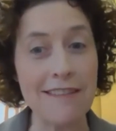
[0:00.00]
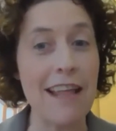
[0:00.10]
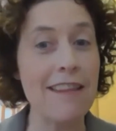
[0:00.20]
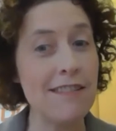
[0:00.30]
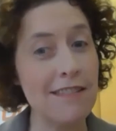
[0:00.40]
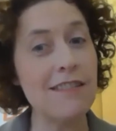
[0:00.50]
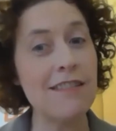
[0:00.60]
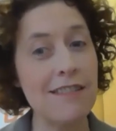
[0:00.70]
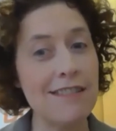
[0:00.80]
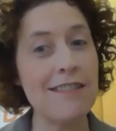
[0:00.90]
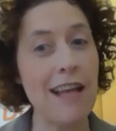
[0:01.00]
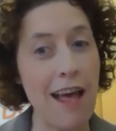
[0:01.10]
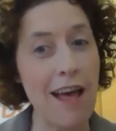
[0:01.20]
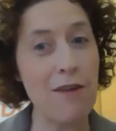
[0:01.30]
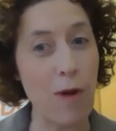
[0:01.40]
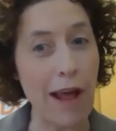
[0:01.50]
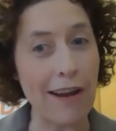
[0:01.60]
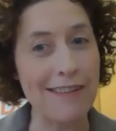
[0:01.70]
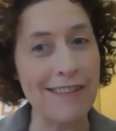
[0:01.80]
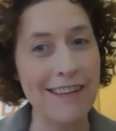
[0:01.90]
Now this is a hard
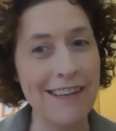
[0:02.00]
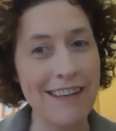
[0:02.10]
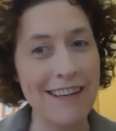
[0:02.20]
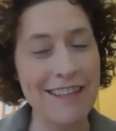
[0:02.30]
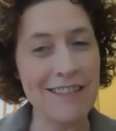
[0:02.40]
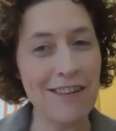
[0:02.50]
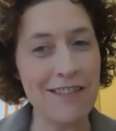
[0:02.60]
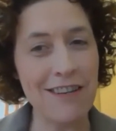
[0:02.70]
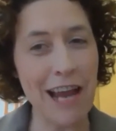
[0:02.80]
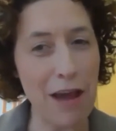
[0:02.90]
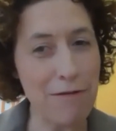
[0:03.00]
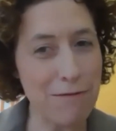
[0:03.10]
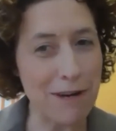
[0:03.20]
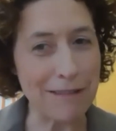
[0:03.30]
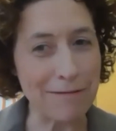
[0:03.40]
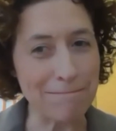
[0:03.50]
one. So do you have one?